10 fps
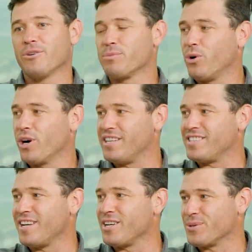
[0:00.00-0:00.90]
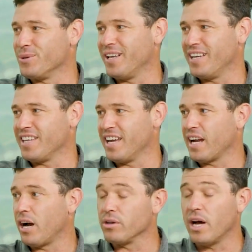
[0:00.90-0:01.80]
more instinctual, I think.
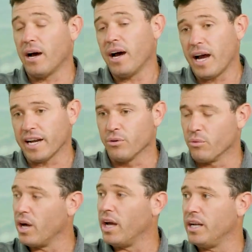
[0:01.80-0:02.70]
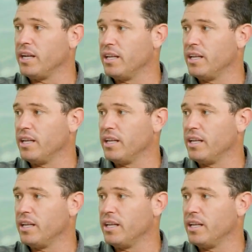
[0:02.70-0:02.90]
Yeah. I could run,